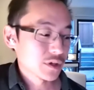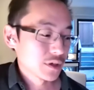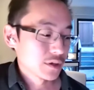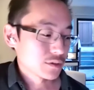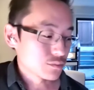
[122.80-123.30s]
to
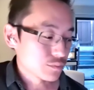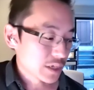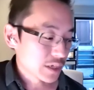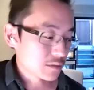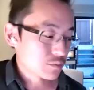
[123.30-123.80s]

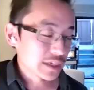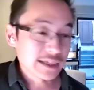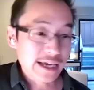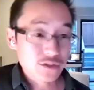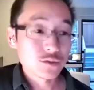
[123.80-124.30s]
really
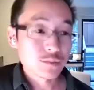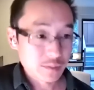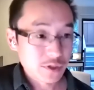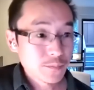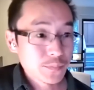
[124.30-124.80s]
relate to
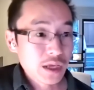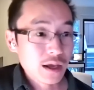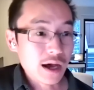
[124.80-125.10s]
people